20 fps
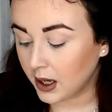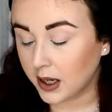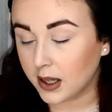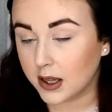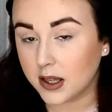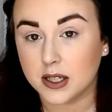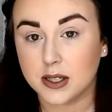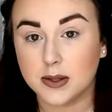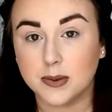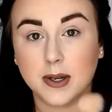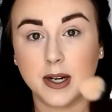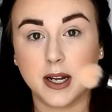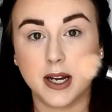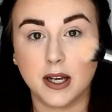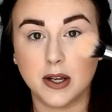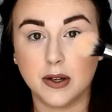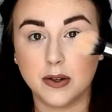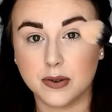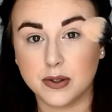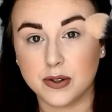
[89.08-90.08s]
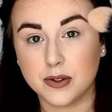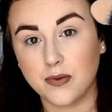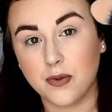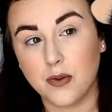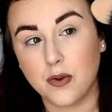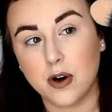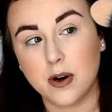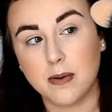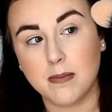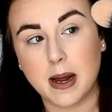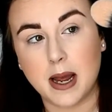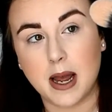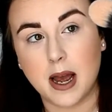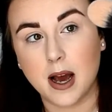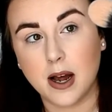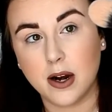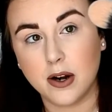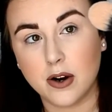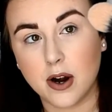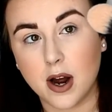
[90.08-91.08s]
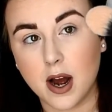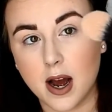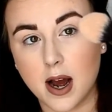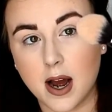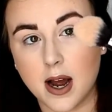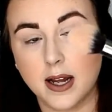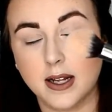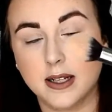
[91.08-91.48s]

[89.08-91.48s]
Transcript: This one I use for my under eye.